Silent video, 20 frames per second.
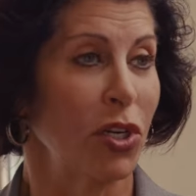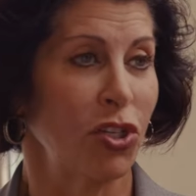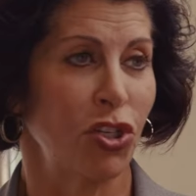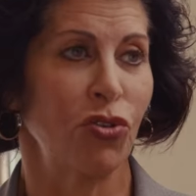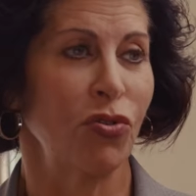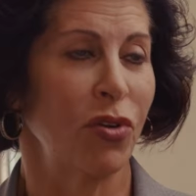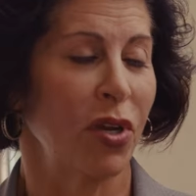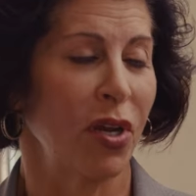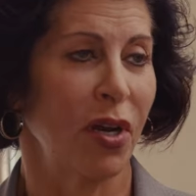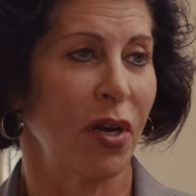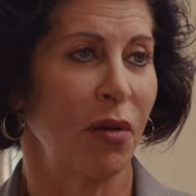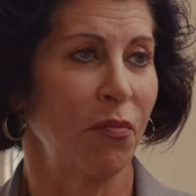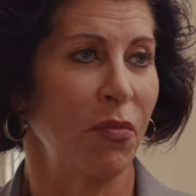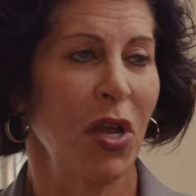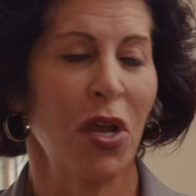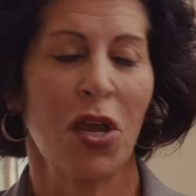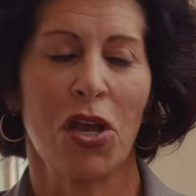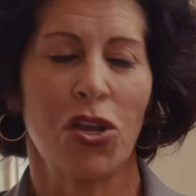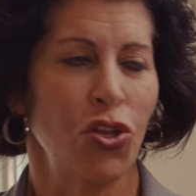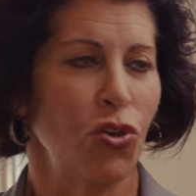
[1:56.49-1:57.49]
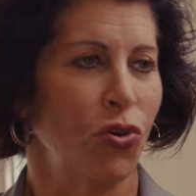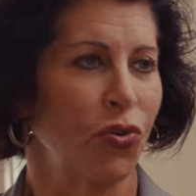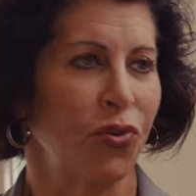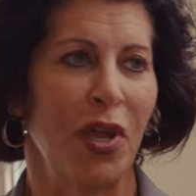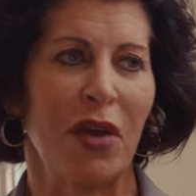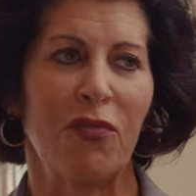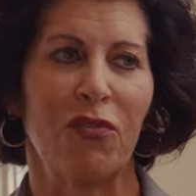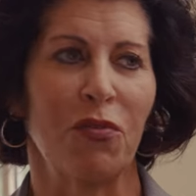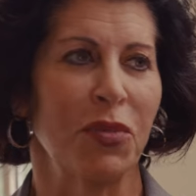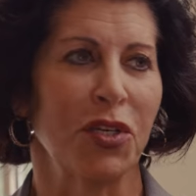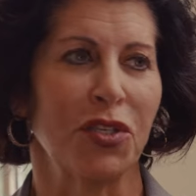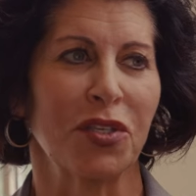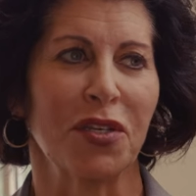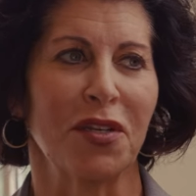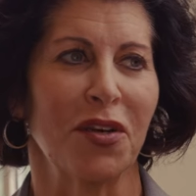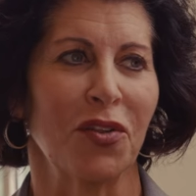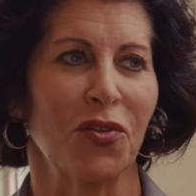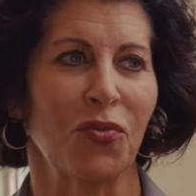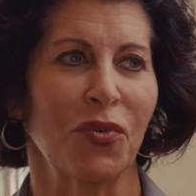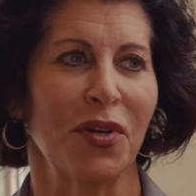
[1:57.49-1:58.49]
Once you come, you'll never miss
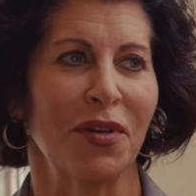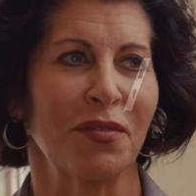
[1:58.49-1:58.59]
another